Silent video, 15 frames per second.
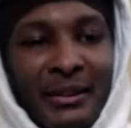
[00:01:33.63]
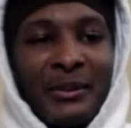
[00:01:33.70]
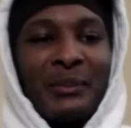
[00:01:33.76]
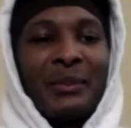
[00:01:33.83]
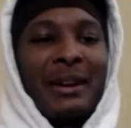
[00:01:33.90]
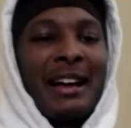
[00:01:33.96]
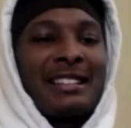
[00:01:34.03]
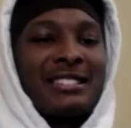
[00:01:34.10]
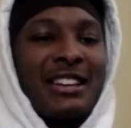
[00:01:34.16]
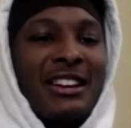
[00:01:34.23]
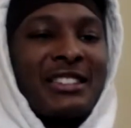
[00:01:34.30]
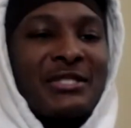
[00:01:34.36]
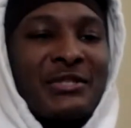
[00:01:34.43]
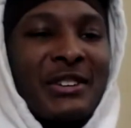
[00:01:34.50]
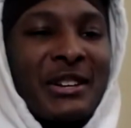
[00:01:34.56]
When I saw
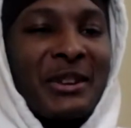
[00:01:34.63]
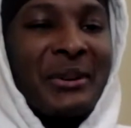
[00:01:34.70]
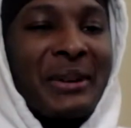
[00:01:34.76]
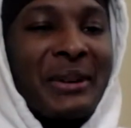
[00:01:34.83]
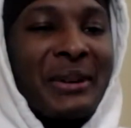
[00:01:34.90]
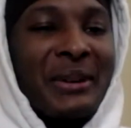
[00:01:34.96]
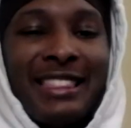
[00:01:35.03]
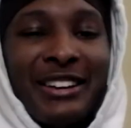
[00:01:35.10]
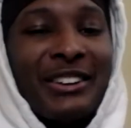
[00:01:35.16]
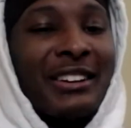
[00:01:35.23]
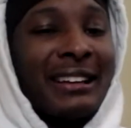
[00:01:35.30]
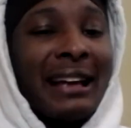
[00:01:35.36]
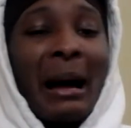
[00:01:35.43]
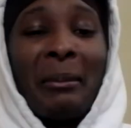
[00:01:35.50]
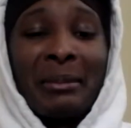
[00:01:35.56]
this video, it literally
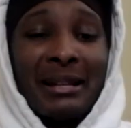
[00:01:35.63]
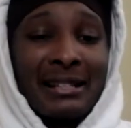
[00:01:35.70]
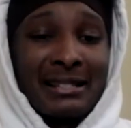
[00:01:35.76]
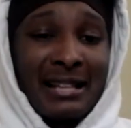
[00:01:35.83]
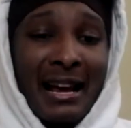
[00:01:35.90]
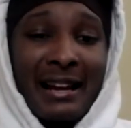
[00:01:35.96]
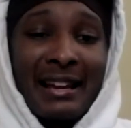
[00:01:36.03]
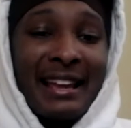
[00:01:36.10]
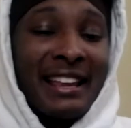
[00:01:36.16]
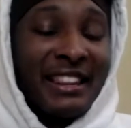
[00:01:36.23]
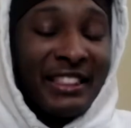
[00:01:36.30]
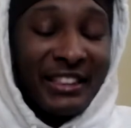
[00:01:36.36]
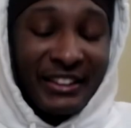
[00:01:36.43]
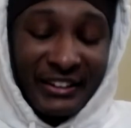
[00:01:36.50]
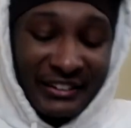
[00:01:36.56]
got me excited. It
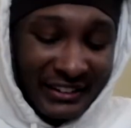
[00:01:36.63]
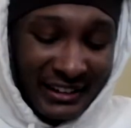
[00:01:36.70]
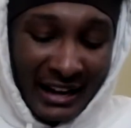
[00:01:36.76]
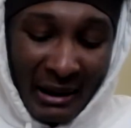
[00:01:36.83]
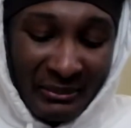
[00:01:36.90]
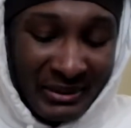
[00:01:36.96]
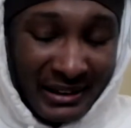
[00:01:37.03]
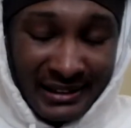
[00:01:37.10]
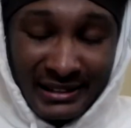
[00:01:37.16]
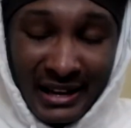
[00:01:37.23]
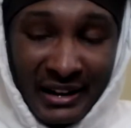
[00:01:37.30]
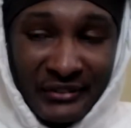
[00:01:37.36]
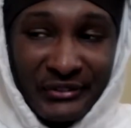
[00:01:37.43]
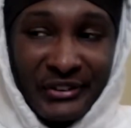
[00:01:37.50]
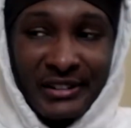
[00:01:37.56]
literally got me
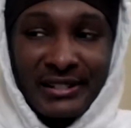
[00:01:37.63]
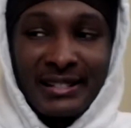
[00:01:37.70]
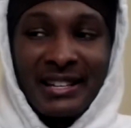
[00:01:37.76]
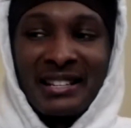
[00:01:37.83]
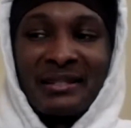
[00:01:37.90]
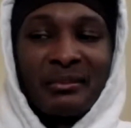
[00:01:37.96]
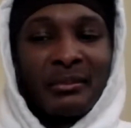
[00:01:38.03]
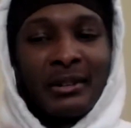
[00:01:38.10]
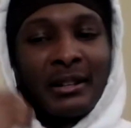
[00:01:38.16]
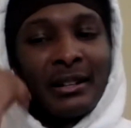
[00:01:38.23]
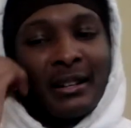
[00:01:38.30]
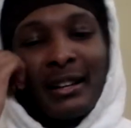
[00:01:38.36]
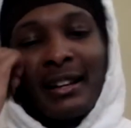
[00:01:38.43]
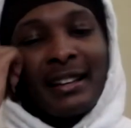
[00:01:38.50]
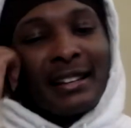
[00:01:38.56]
excited for the season, bro.
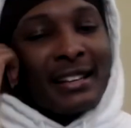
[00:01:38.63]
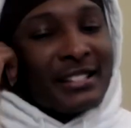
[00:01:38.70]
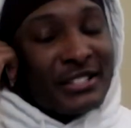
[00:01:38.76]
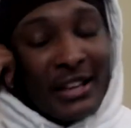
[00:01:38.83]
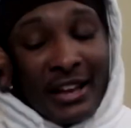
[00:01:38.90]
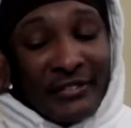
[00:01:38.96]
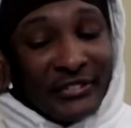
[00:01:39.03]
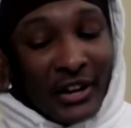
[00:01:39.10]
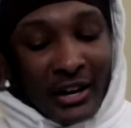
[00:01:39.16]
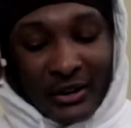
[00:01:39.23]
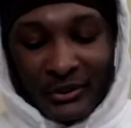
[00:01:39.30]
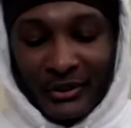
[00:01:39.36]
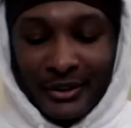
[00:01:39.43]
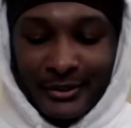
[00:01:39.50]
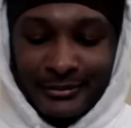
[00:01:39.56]
Because if y'all
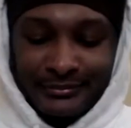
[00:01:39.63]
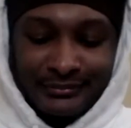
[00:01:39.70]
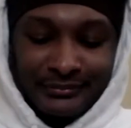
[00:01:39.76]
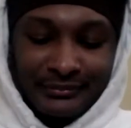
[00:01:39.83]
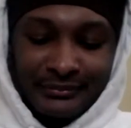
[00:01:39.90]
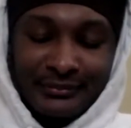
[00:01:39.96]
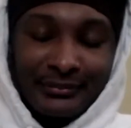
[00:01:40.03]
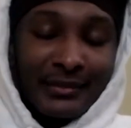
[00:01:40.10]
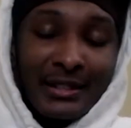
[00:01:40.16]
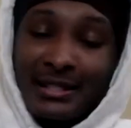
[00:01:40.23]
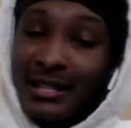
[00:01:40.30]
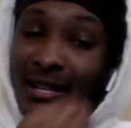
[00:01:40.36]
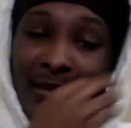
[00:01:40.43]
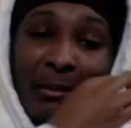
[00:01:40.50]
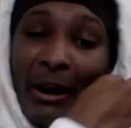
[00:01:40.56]
don't know,
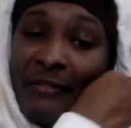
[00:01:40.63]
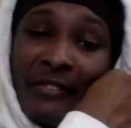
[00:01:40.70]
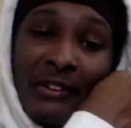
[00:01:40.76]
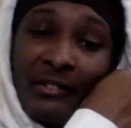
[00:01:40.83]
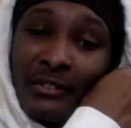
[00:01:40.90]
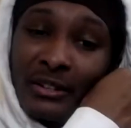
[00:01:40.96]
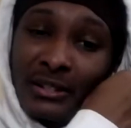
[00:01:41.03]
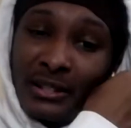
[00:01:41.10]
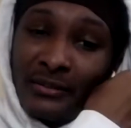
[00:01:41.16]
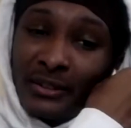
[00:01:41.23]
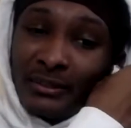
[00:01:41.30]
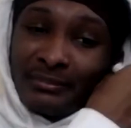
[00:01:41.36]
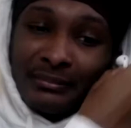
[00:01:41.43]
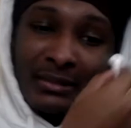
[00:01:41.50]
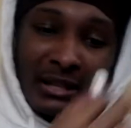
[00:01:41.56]
CeeDee, my favorite receiver.
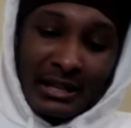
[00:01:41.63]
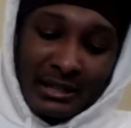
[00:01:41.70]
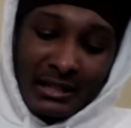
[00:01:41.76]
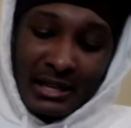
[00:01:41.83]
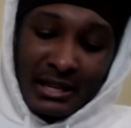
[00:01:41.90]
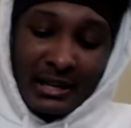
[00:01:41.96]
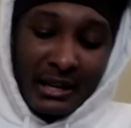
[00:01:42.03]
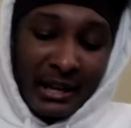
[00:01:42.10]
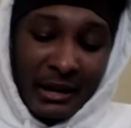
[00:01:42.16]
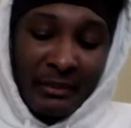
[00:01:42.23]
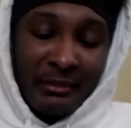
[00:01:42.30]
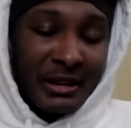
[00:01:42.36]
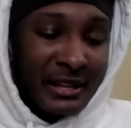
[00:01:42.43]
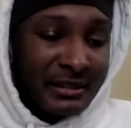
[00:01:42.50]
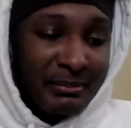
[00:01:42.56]
CeeDee Lamb
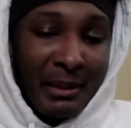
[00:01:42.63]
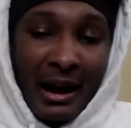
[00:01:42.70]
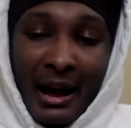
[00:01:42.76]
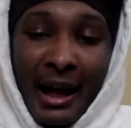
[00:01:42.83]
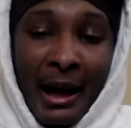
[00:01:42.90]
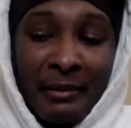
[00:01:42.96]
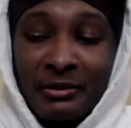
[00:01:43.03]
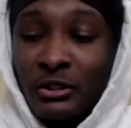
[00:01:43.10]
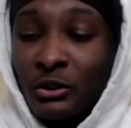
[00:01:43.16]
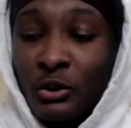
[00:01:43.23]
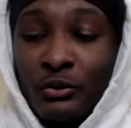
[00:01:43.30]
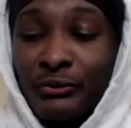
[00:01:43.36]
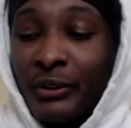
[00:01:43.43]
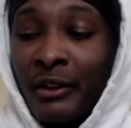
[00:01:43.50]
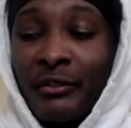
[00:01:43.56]
is my
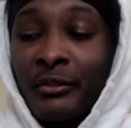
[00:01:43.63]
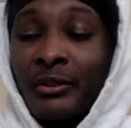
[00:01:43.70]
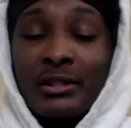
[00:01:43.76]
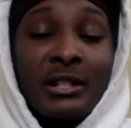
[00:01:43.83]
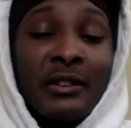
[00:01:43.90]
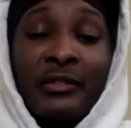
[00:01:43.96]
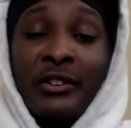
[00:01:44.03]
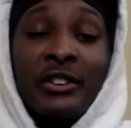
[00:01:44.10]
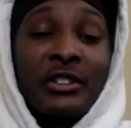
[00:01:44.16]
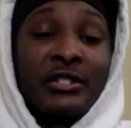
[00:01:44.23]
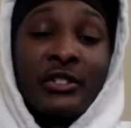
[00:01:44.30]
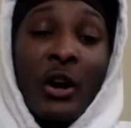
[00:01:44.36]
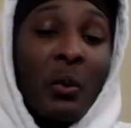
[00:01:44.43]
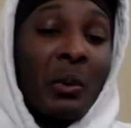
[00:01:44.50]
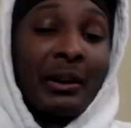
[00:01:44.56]
absolute favorite receiver, and there's
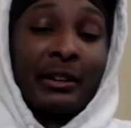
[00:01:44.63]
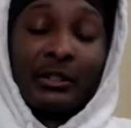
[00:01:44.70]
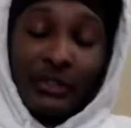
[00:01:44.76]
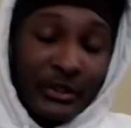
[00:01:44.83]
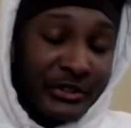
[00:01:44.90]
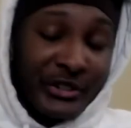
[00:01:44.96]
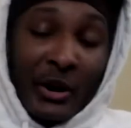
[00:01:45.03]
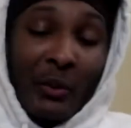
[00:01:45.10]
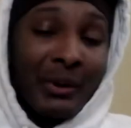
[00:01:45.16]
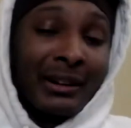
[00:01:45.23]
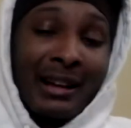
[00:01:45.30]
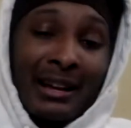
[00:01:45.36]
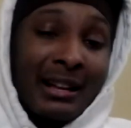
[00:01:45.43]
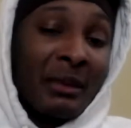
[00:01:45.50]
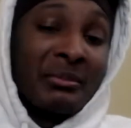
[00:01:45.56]
no one
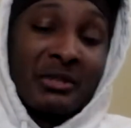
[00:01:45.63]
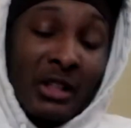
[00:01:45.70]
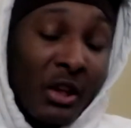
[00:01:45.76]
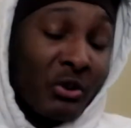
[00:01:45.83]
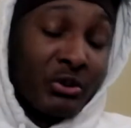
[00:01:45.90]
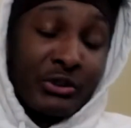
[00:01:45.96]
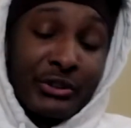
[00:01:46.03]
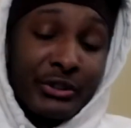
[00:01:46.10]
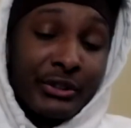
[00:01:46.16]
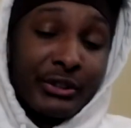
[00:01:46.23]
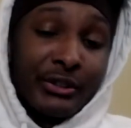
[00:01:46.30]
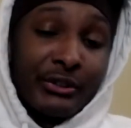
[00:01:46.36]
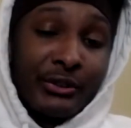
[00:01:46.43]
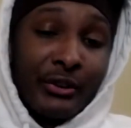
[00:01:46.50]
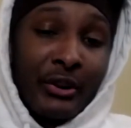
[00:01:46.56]
that comes close.
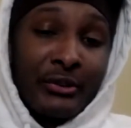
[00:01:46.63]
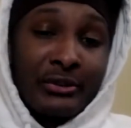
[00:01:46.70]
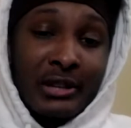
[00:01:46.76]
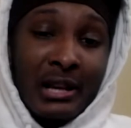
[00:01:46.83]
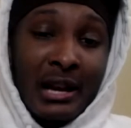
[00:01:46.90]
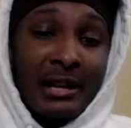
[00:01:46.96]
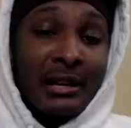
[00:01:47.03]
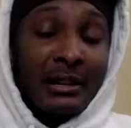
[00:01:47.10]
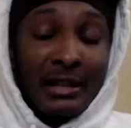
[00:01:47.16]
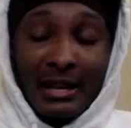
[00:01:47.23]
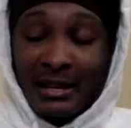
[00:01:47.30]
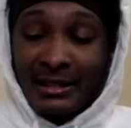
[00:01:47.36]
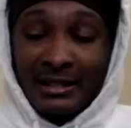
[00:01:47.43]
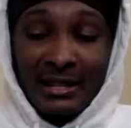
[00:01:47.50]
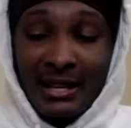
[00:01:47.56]
You know what I'm saying?
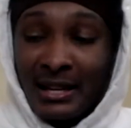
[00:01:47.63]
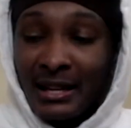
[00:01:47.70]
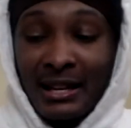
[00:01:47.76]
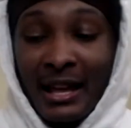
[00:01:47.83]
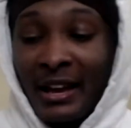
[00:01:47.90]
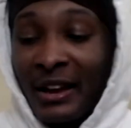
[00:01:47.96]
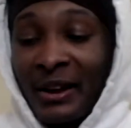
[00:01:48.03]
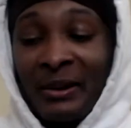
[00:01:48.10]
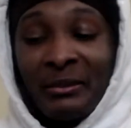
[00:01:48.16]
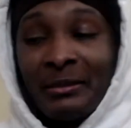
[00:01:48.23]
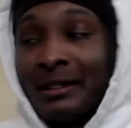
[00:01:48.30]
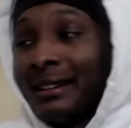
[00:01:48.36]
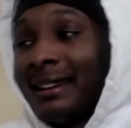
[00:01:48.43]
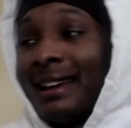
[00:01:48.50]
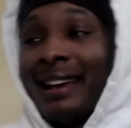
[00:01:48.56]
It's CeeDee Lamb,
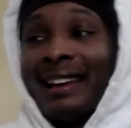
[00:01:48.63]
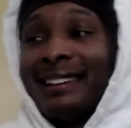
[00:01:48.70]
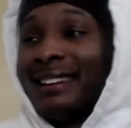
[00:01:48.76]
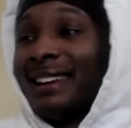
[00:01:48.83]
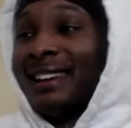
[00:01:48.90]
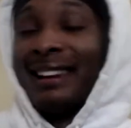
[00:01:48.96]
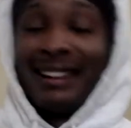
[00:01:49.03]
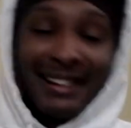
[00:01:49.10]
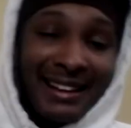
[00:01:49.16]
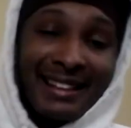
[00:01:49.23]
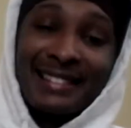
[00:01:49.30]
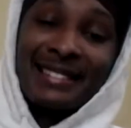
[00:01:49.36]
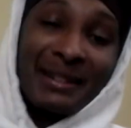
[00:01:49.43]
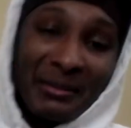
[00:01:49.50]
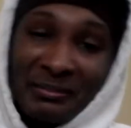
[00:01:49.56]
and then it's
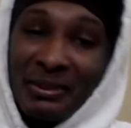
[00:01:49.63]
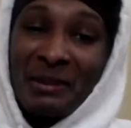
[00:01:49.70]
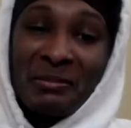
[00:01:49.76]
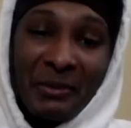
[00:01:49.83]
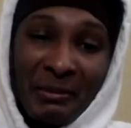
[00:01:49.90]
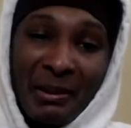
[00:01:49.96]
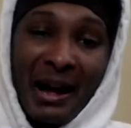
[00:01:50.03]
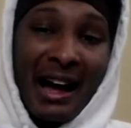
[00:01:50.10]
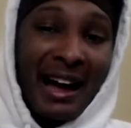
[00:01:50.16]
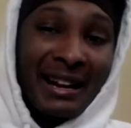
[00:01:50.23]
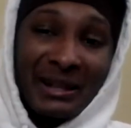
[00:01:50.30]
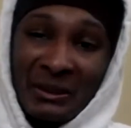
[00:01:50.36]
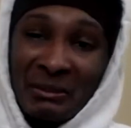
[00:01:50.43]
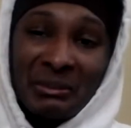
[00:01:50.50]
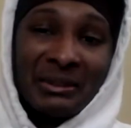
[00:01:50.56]
some people behind
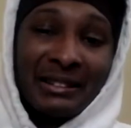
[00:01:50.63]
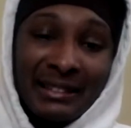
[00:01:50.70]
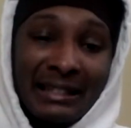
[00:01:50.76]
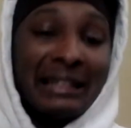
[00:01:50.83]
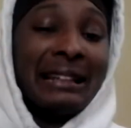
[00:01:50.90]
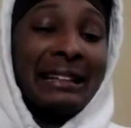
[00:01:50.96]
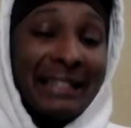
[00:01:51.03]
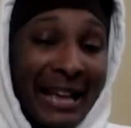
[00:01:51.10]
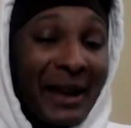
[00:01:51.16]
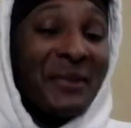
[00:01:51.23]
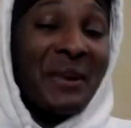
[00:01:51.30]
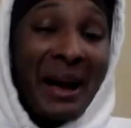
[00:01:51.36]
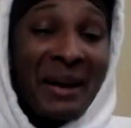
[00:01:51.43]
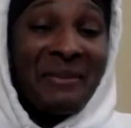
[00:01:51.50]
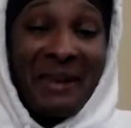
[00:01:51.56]
him, but they
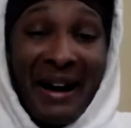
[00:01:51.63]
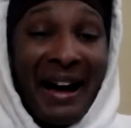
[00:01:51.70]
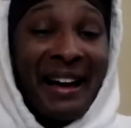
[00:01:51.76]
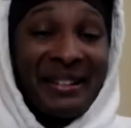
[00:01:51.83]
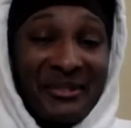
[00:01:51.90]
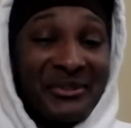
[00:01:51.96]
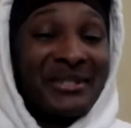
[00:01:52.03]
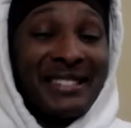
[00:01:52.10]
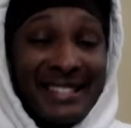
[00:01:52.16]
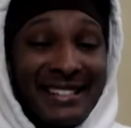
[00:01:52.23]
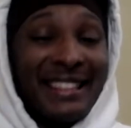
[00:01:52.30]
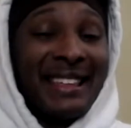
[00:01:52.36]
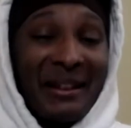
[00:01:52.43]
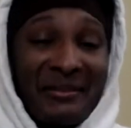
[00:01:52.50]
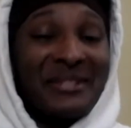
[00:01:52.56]
way behind him. CeeDee
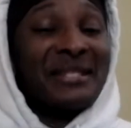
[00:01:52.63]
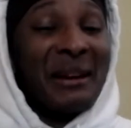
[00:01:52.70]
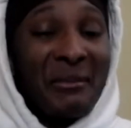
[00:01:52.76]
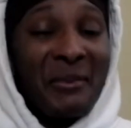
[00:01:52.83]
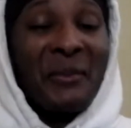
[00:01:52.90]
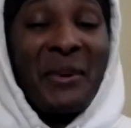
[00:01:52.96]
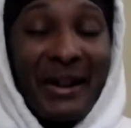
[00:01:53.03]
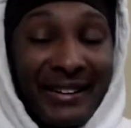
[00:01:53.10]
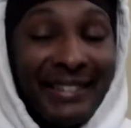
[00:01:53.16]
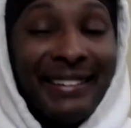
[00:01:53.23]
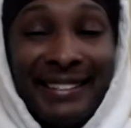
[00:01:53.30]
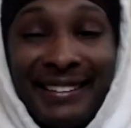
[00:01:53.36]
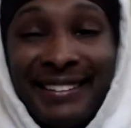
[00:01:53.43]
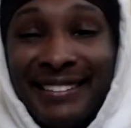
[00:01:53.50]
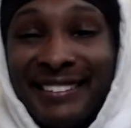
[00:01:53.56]
Lamb is number one.
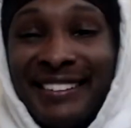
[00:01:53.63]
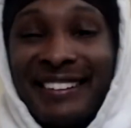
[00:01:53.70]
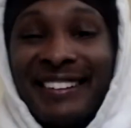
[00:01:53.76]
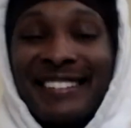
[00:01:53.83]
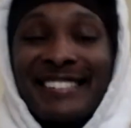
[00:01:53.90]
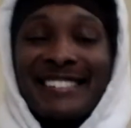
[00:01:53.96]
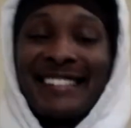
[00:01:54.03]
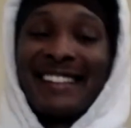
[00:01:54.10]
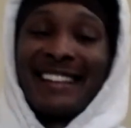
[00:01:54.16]
You know what I'm saying?